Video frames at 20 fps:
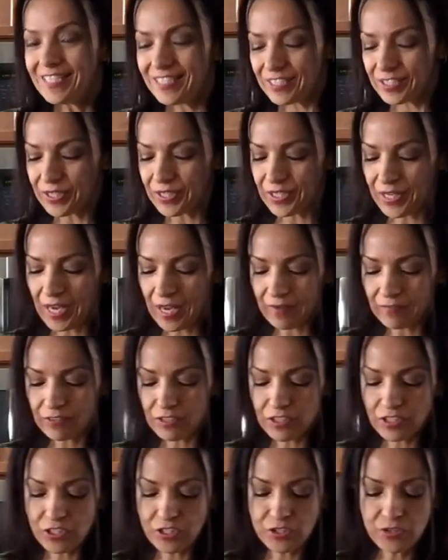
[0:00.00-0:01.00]
So you have
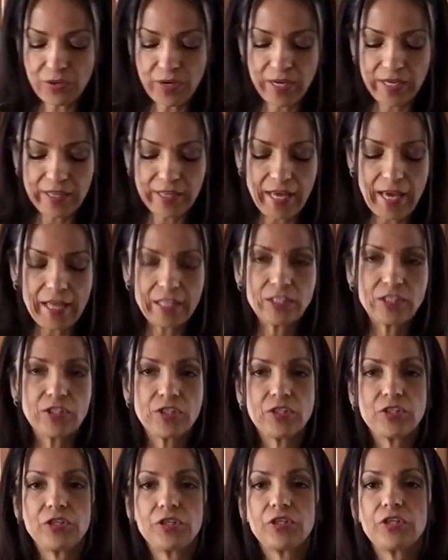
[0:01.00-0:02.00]
to strain that so
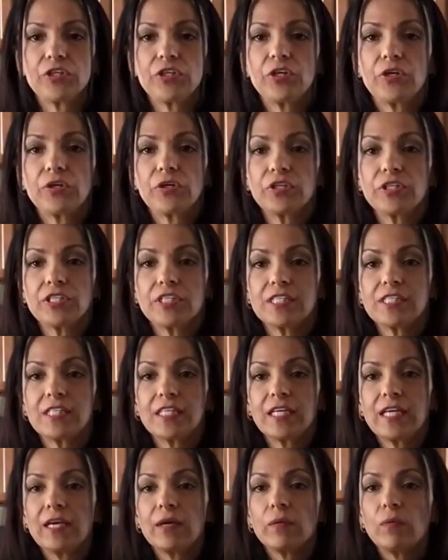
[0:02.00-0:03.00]
your yogurt
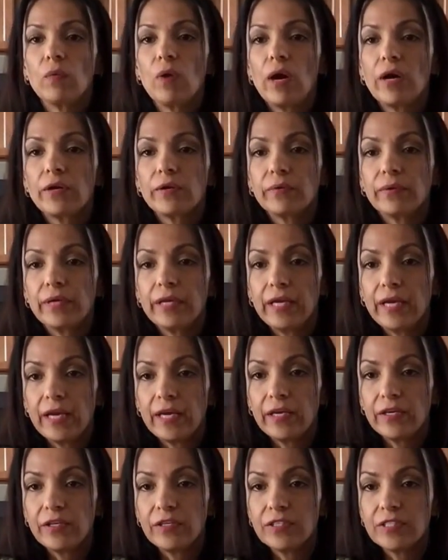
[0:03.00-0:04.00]
doesn't get watery.
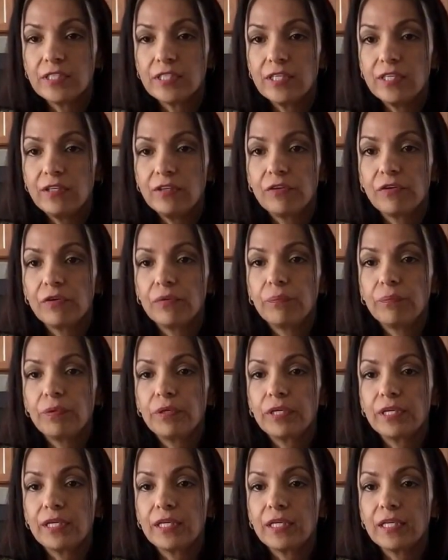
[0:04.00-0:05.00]
And you see, you could
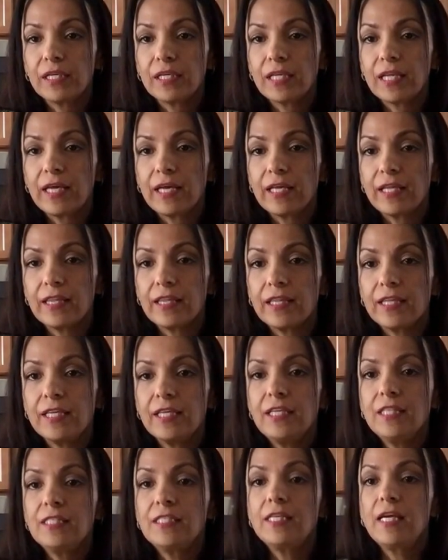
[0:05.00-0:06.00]
put it like
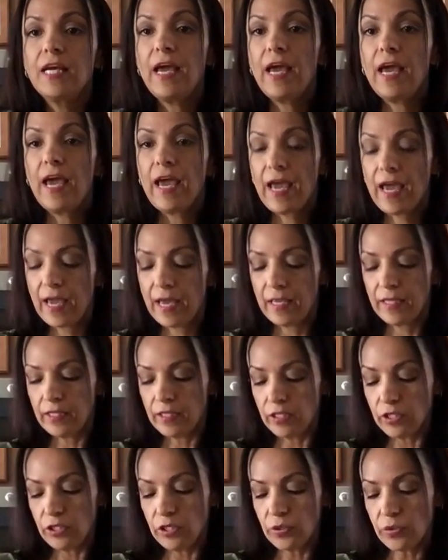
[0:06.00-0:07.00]
this,
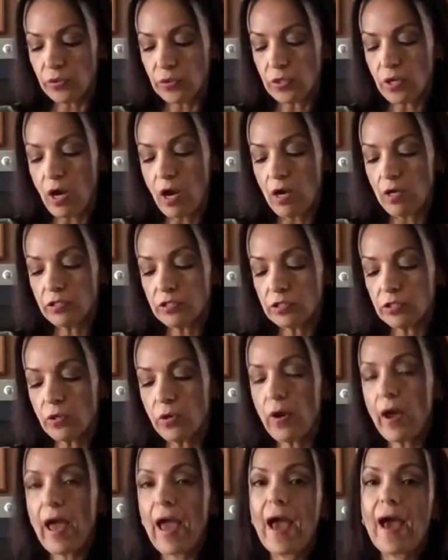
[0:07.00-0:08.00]
and you could
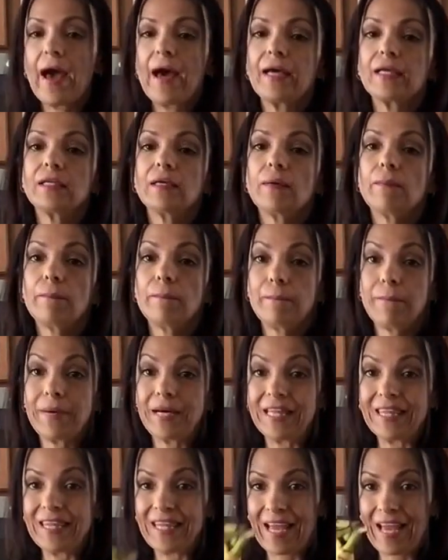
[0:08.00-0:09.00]
also add
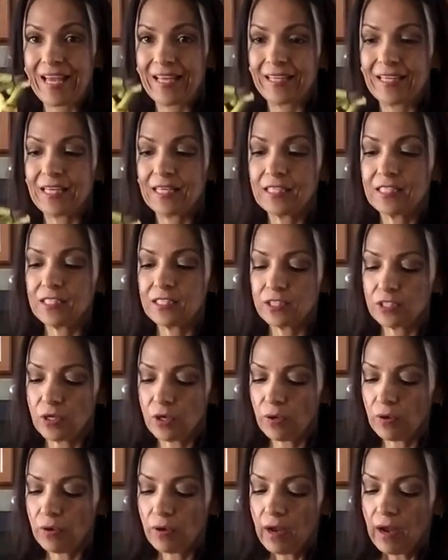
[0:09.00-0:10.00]
bananas.
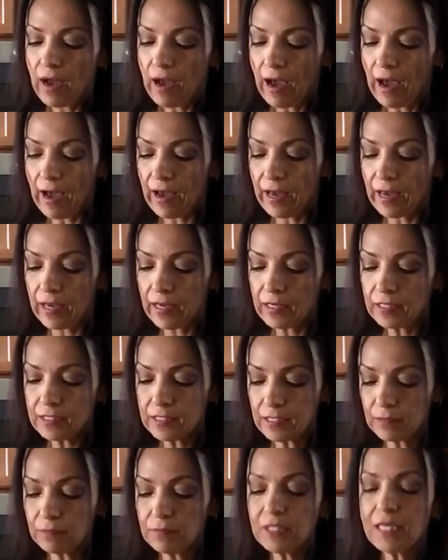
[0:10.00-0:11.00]
So I
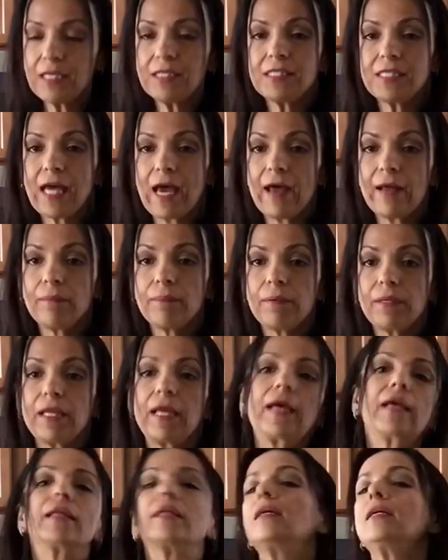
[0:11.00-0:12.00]
sometimes add
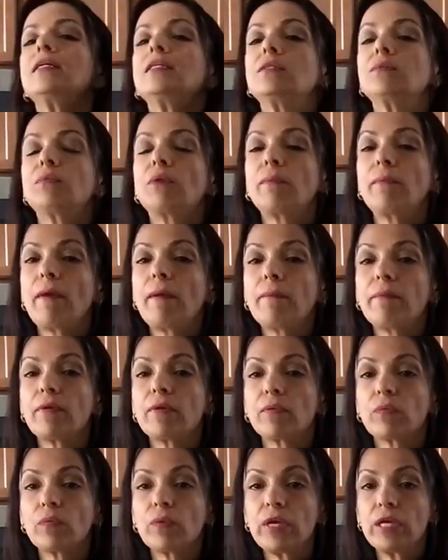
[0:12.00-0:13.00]
bananas.
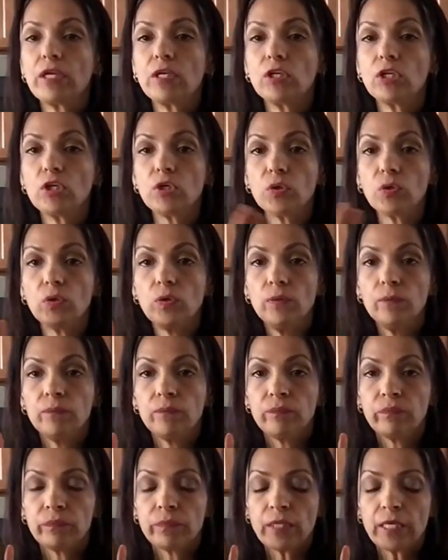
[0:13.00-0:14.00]
Remember, when you
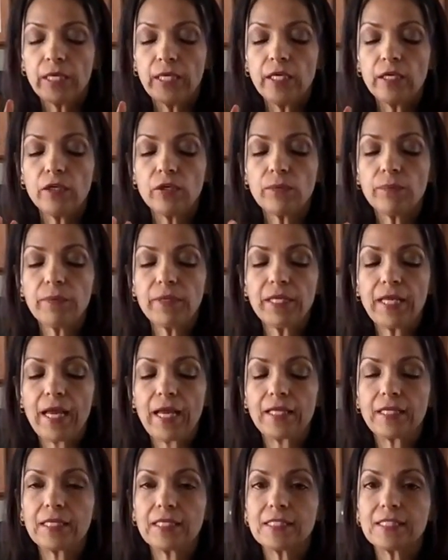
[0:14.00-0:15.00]
eat your
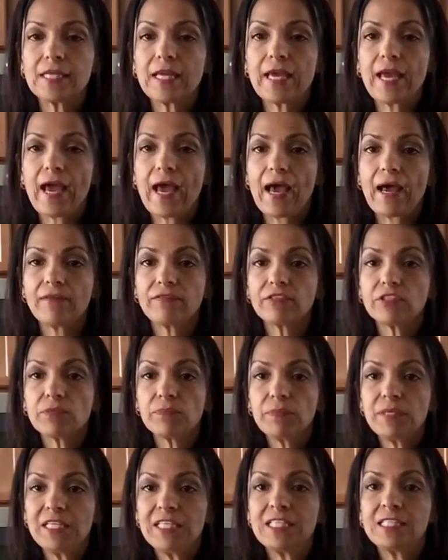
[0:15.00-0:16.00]
bananas, they have to
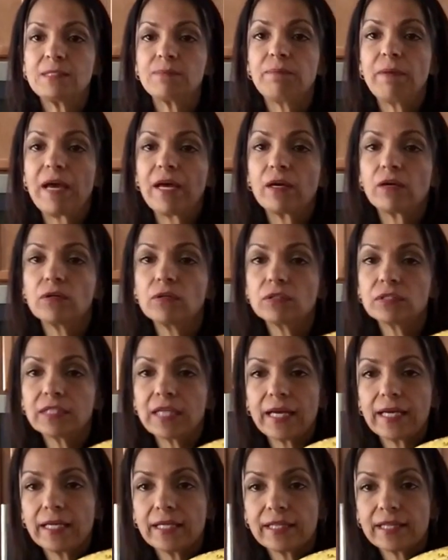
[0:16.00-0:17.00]
be speckled
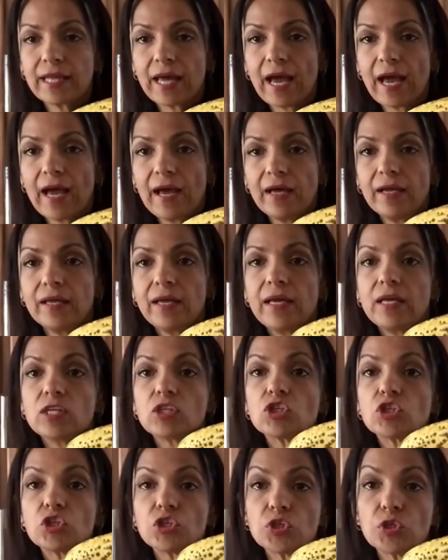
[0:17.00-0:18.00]
like that,
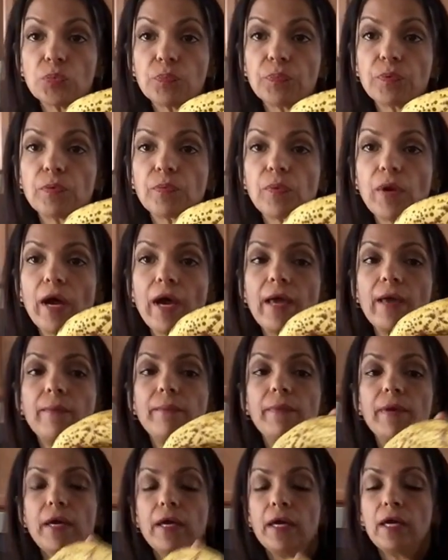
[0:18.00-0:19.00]
super ripe,
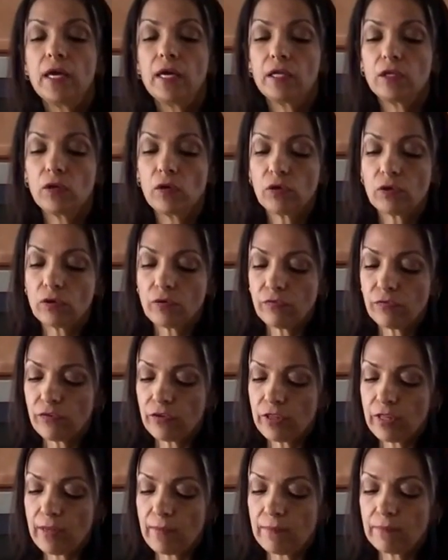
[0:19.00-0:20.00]
in order for
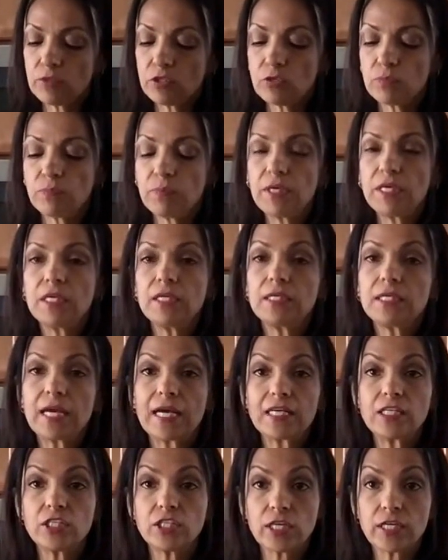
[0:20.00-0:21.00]
them to be
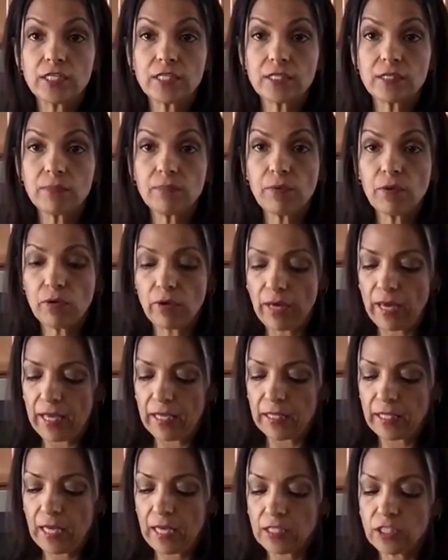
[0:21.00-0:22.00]
digestible
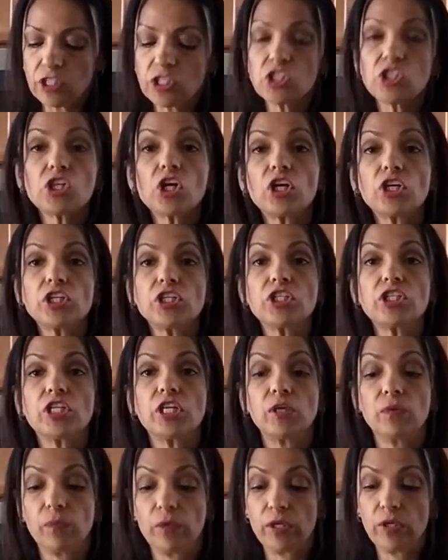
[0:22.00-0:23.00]
and not
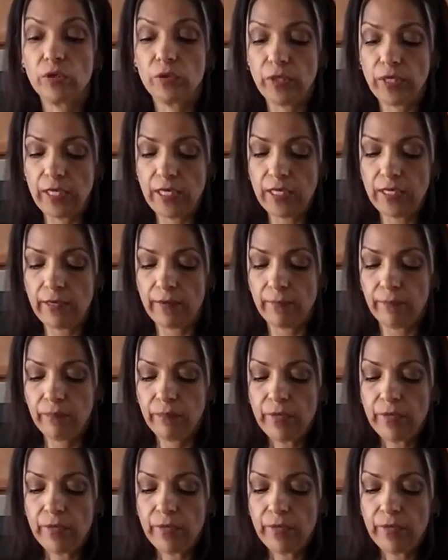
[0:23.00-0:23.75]
starchy when you eat them.